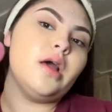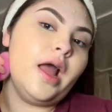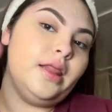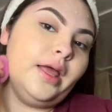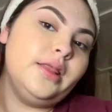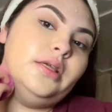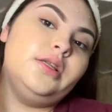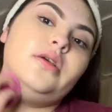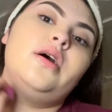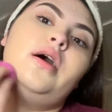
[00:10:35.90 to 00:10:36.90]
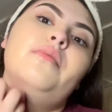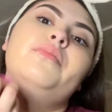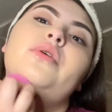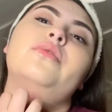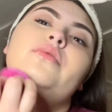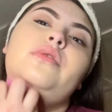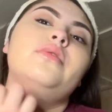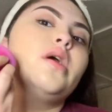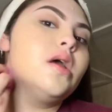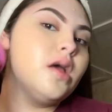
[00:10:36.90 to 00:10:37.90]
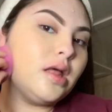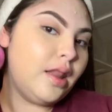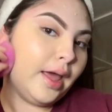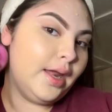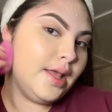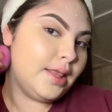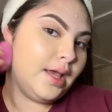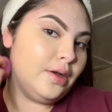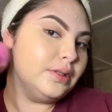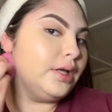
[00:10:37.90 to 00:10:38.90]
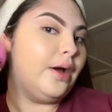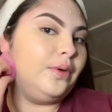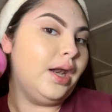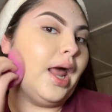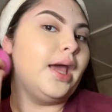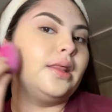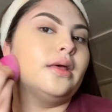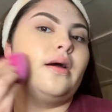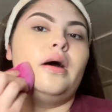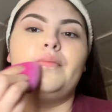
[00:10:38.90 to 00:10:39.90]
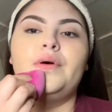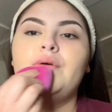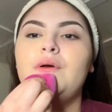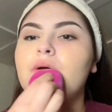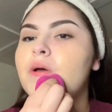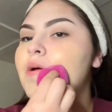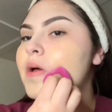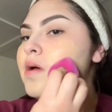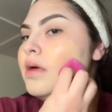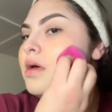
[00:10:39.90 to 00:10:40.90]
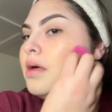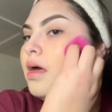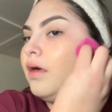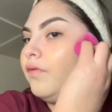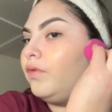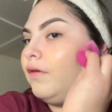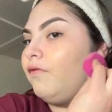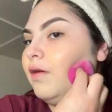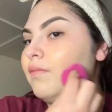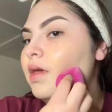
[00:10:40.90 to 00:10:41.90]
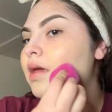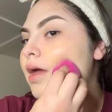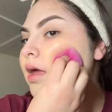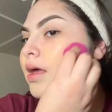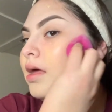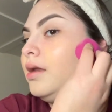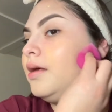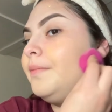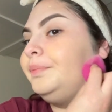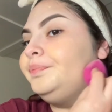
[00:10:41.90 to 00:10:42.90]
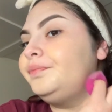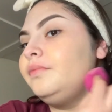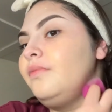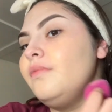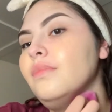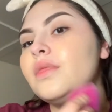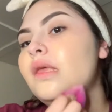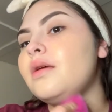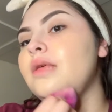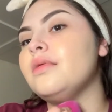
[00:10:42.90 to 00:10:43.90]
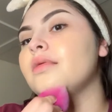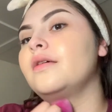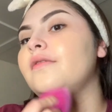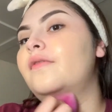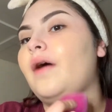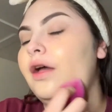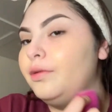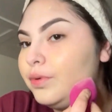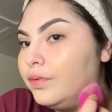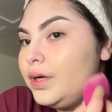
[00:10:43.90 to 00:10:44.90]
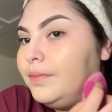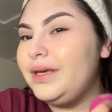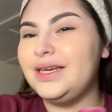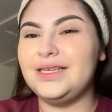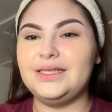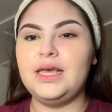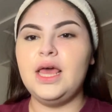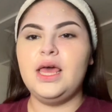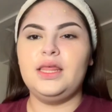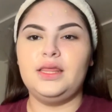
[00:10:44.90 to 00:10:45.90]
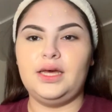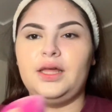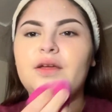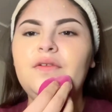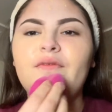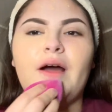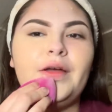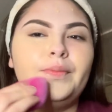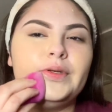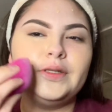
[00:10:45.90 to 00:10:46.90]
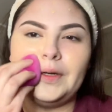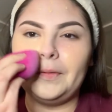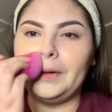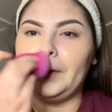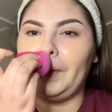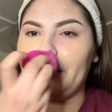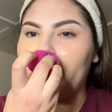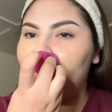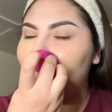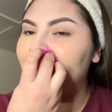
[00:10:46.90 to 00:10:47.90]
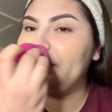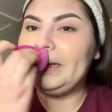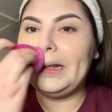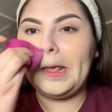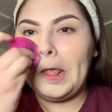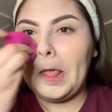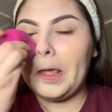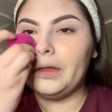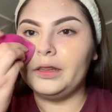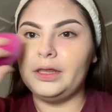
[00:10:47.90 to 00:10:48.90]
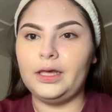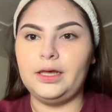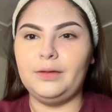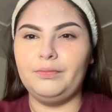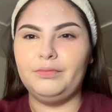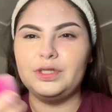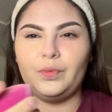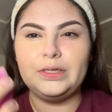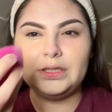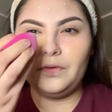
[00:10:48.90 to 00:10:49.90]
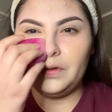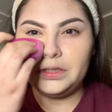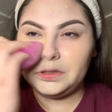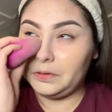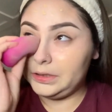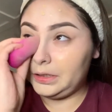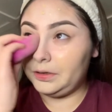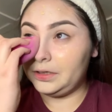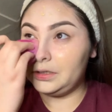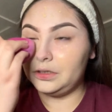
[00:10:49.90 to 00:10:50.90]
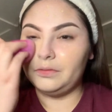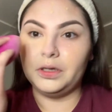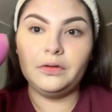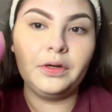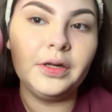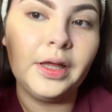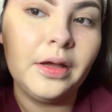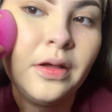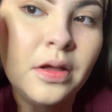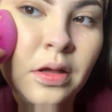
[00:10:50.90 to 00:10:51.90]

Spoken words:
I like the combo. Like, I didn't think I would like the combo of the Fit Me and the Infallible one, because the other Infallibles didn't really work out for me. The squeezy ones, the ones that are in the tube, you'll hear that.